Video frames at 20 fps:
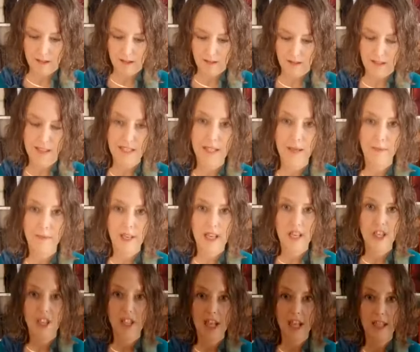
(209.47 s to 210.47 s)
template
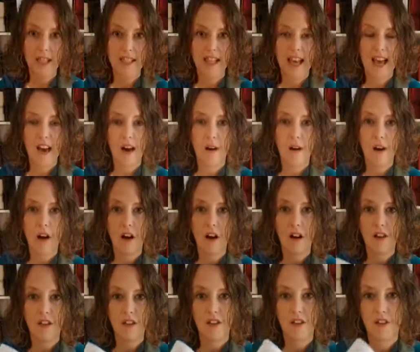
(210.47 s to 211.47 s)
sheets out
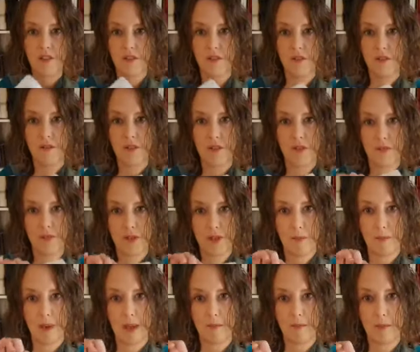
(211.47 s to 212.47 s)
onto the freezer
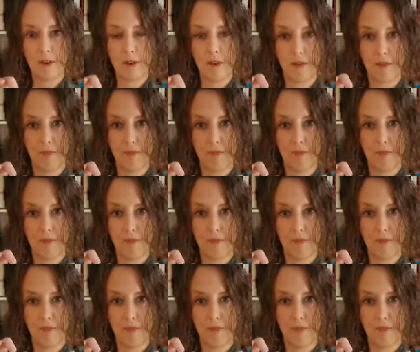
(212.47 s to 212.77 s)
paper.